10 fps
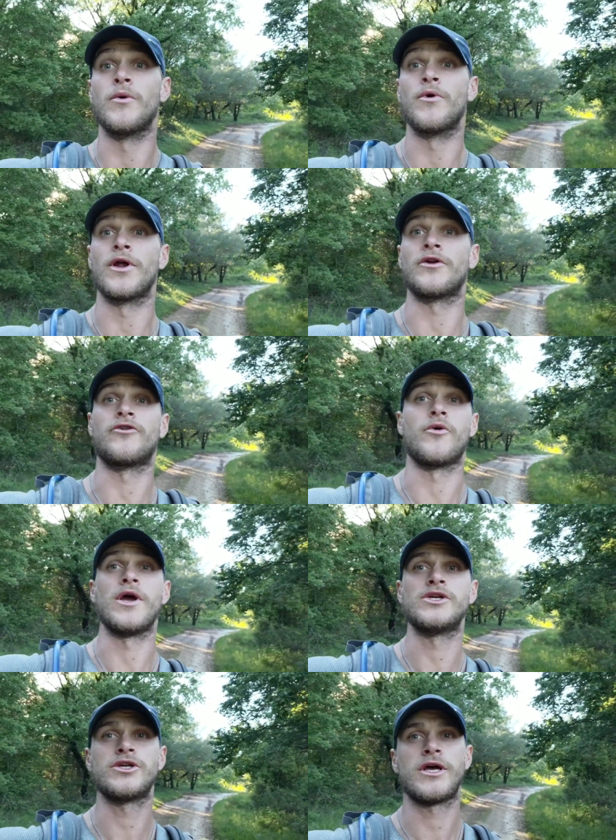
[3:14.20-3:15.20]
But we're in
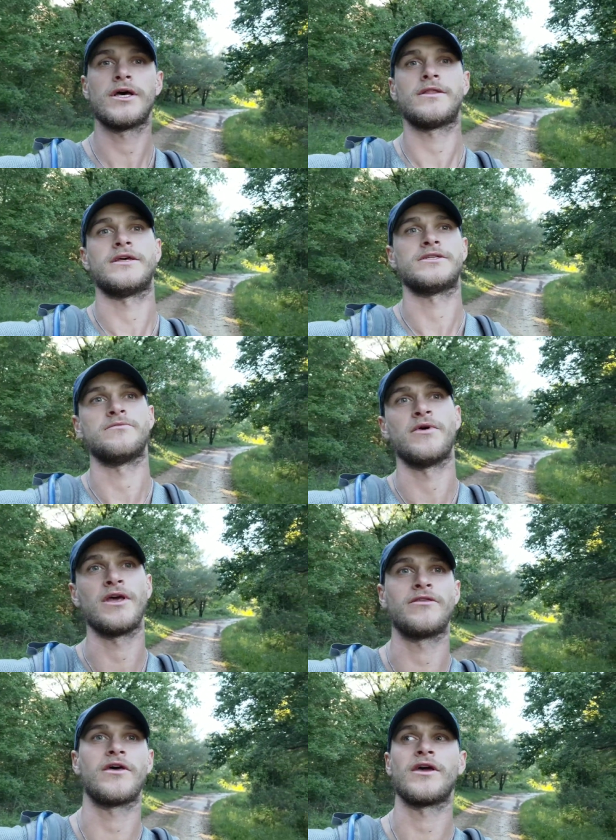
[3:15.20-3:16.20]
Croatia, that's the
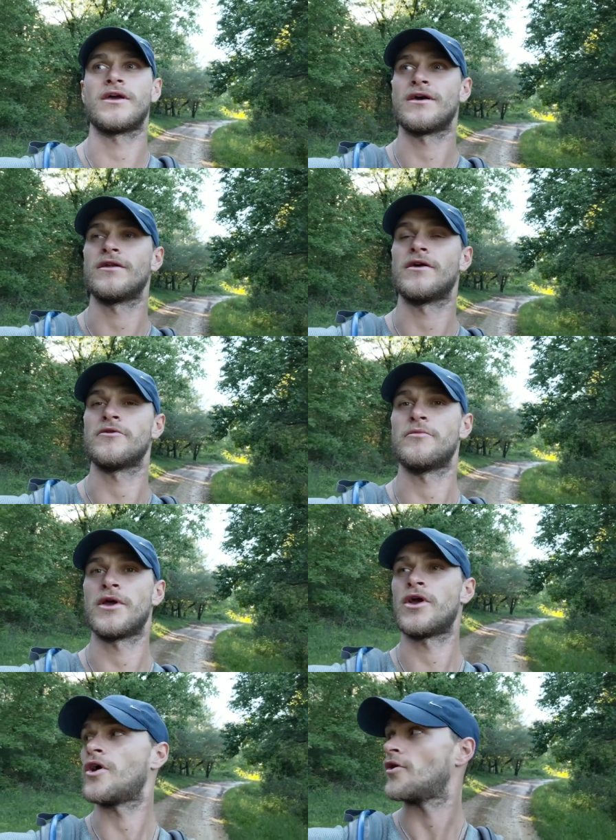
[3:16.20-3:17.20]
big thing, another
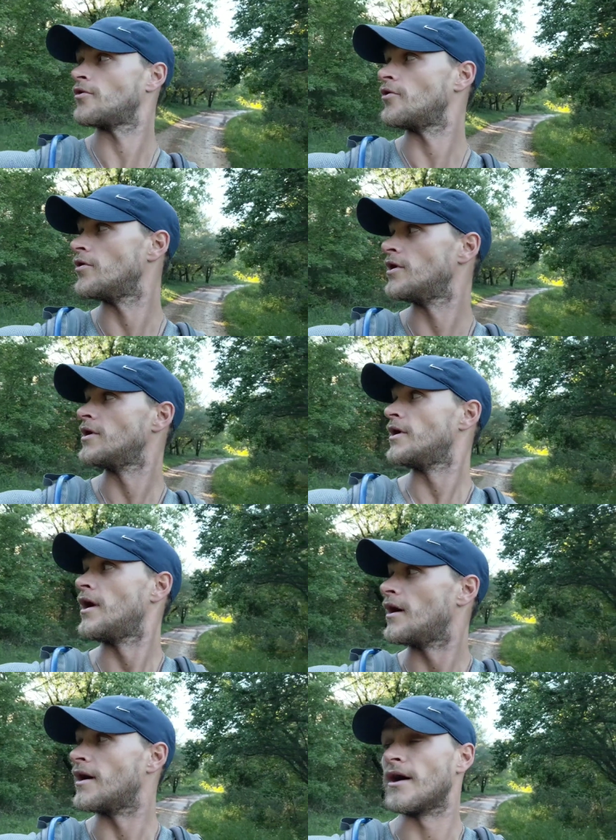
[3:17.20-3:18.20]
big hurdle.
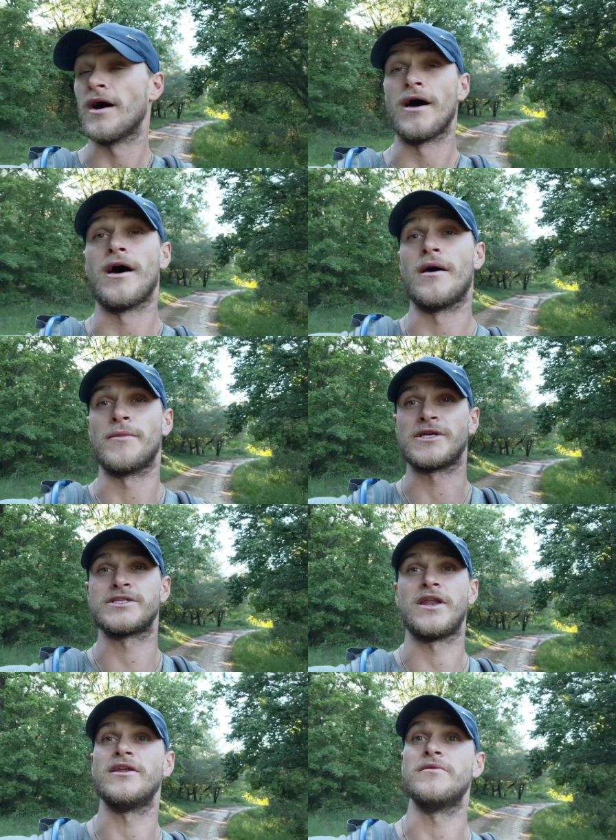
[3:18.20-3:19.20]
I'm
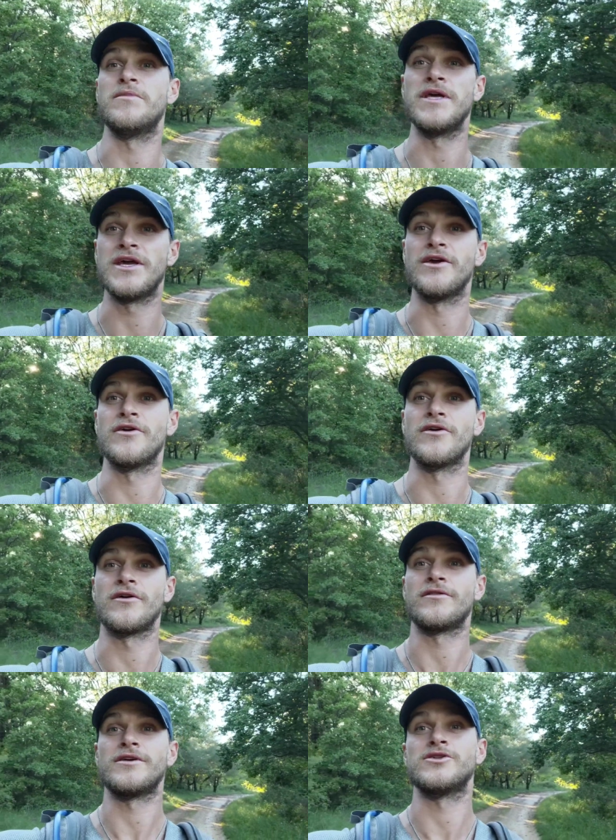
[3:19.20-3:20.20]
excited to be
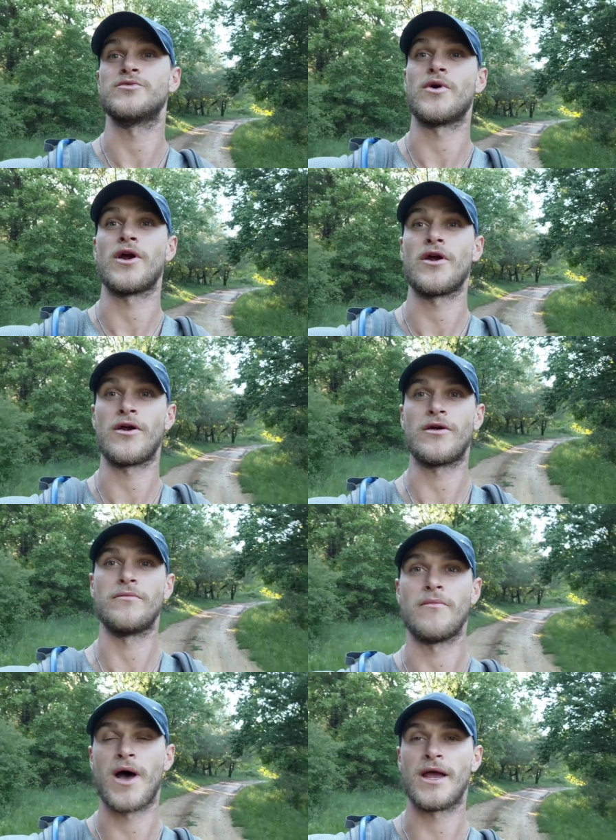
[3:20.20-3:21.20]
here. This is where
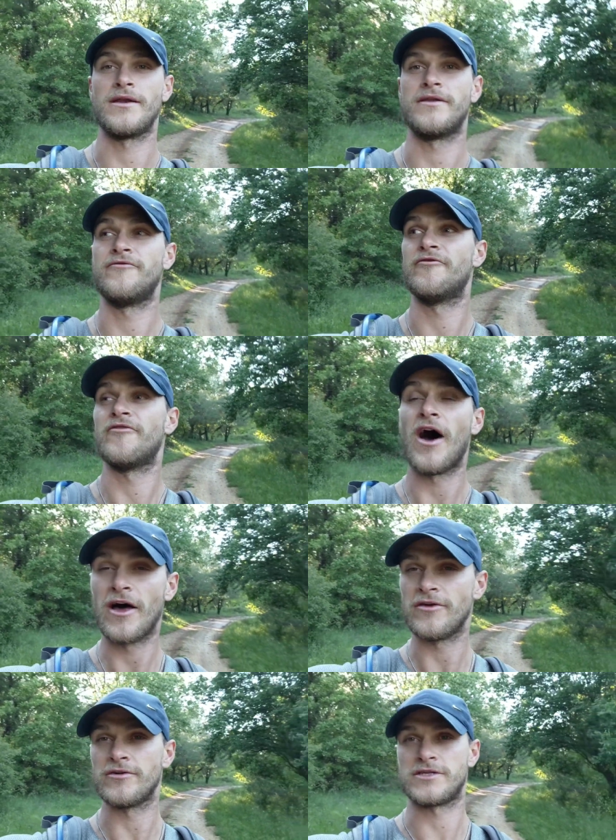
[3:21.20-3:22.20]
my
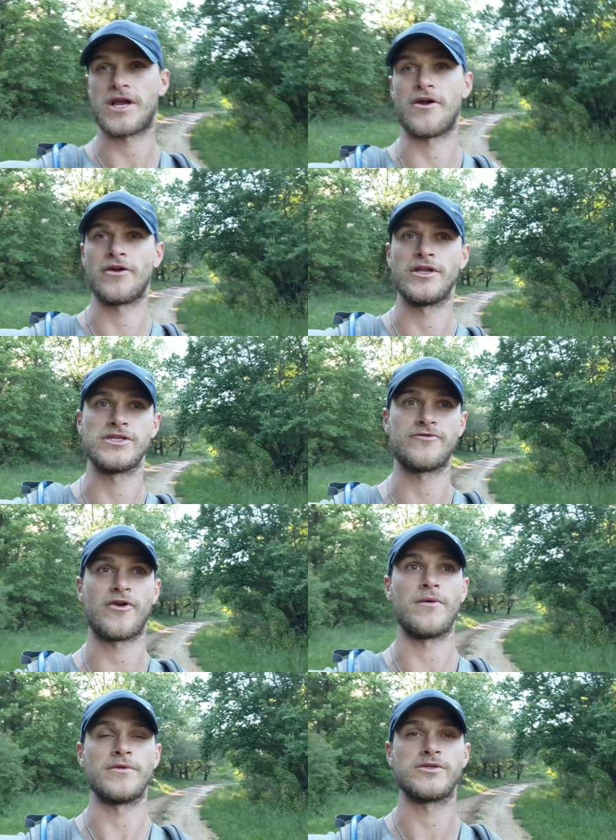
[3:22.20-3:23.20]
father's heritage is
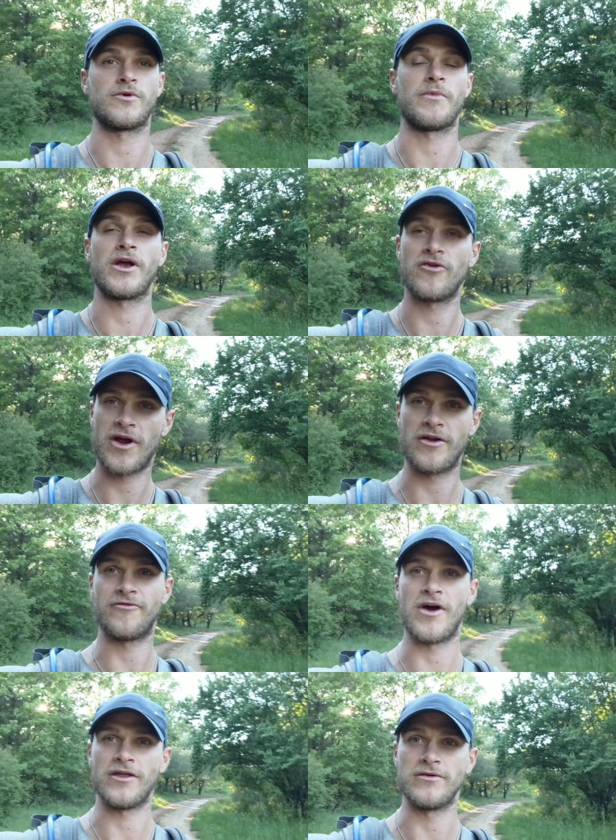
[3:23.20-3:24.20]
from. This is where my
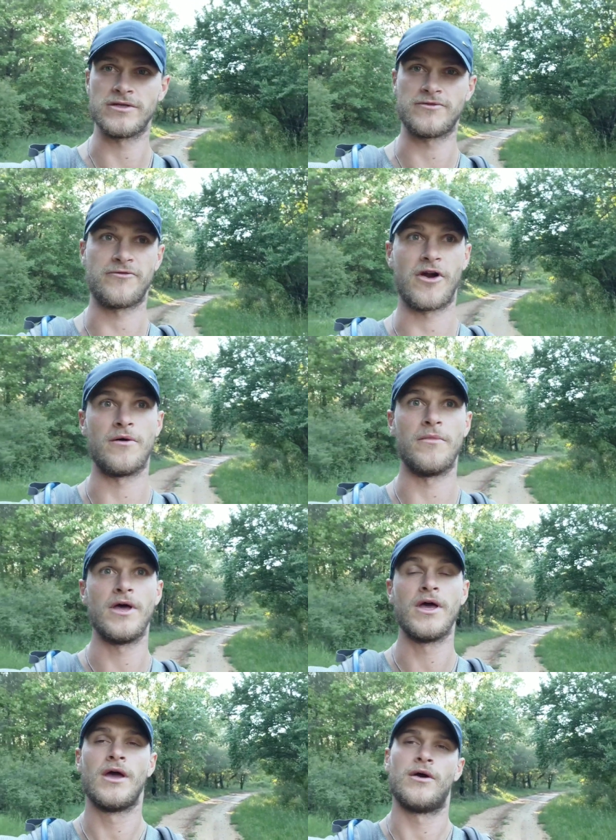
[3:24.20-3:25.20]
grandfather's
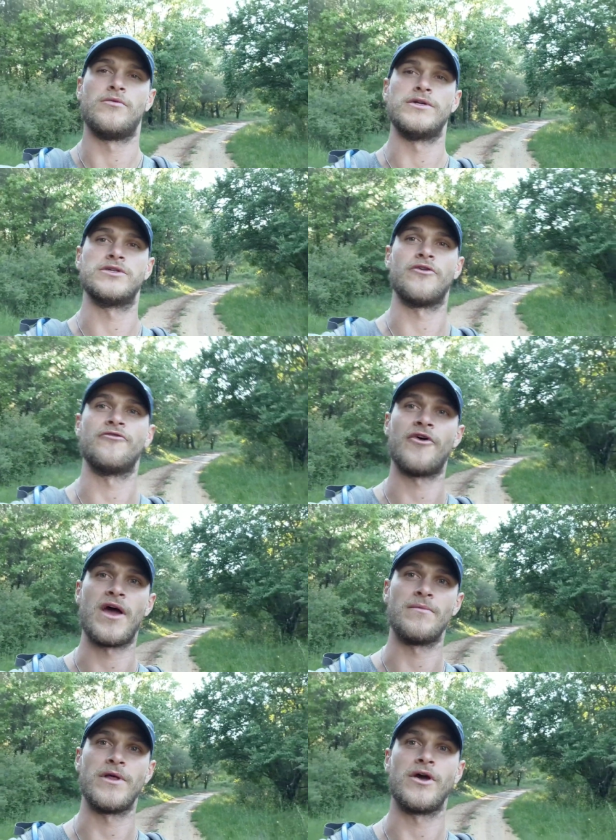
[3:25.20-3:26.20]
from. We still have
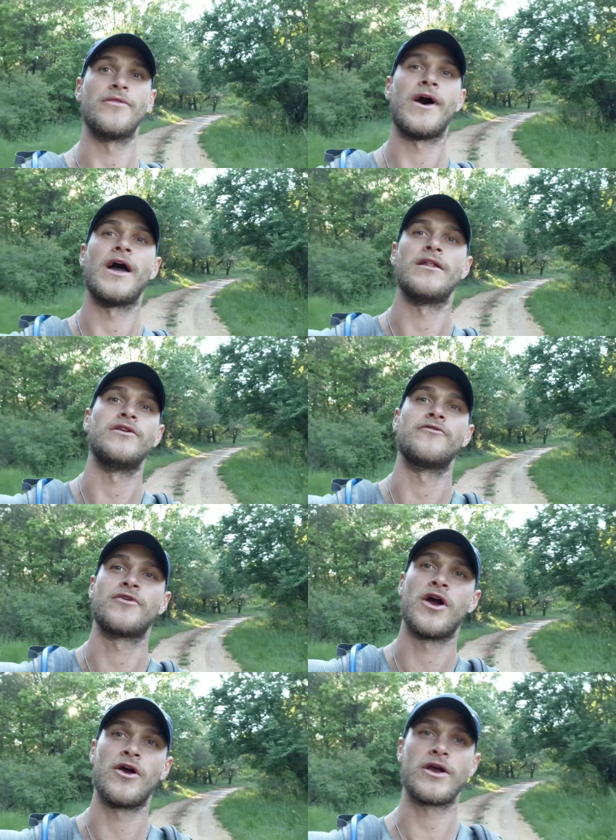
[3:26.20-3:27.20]
family on the island
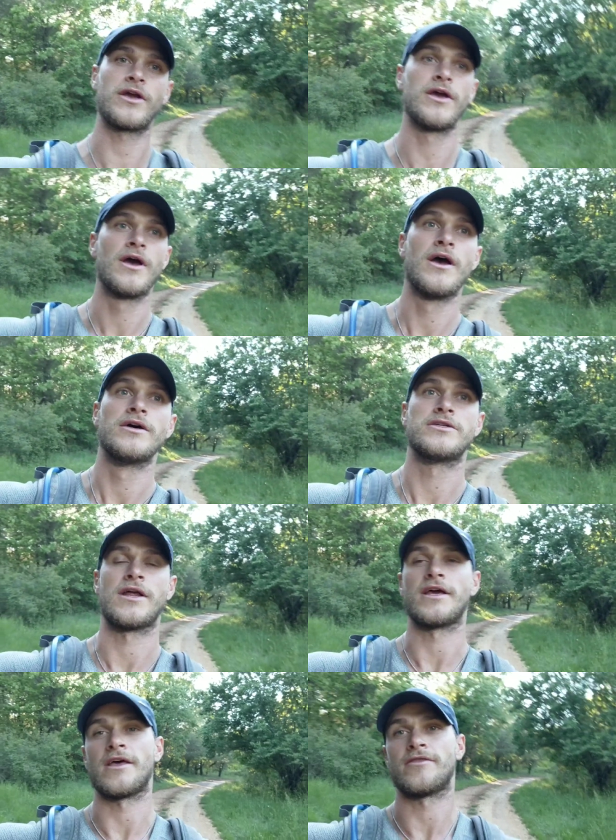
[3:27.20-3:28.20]
of Kirk,
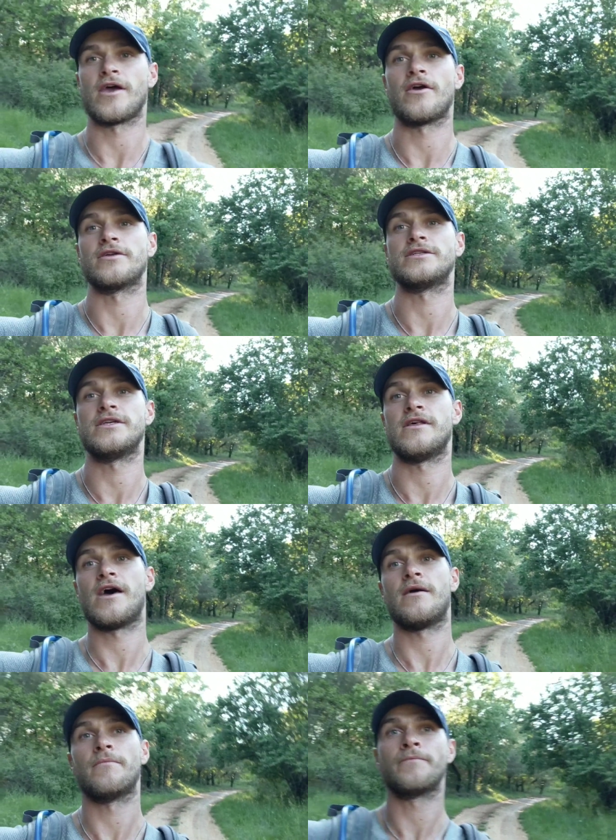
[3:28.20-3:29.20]
so I'm gonna get there and see
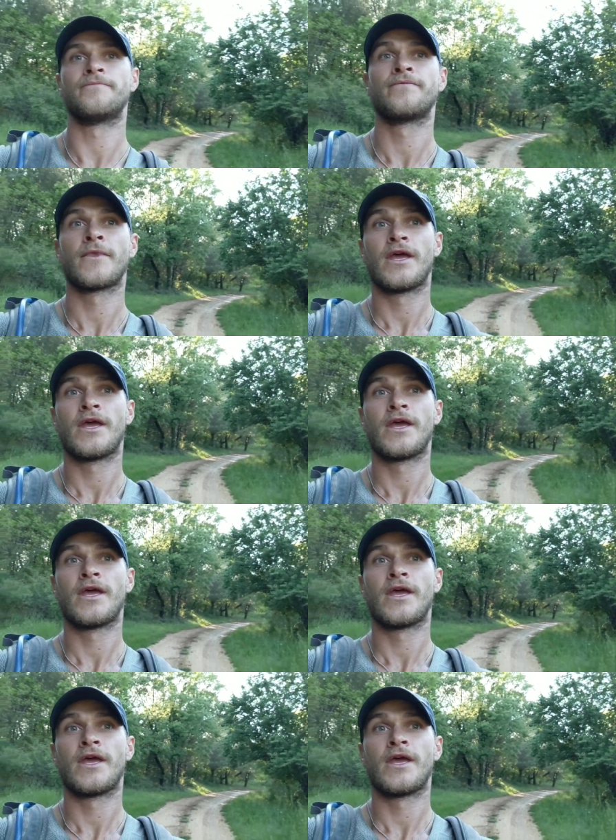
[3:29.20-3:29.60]
them.